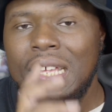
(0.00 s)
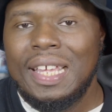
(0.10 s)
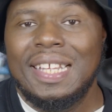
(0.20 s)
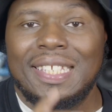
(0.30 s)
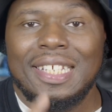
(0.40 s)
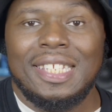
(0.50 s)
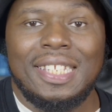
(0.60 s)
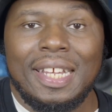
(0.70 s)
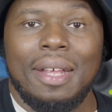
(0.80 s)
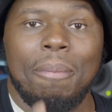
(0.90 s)
it's a
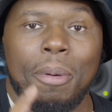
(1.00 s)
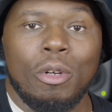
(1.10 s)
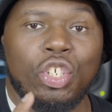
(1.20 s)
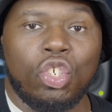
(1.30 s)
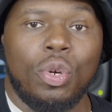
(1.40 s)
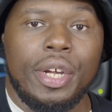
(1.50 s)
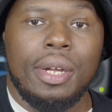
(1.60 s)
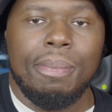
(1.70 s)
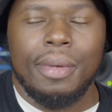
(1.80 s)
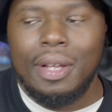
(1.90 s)
cent per
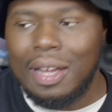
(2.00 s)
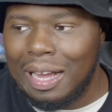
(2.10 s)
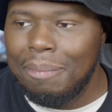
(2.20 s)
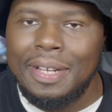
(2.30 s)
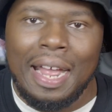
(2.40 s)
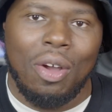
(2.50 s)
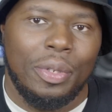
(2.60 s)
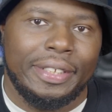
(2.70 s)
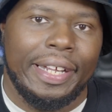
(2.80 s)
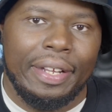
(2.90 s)
stream, I'm down
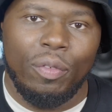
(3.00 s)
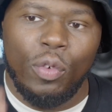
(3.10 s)
with that.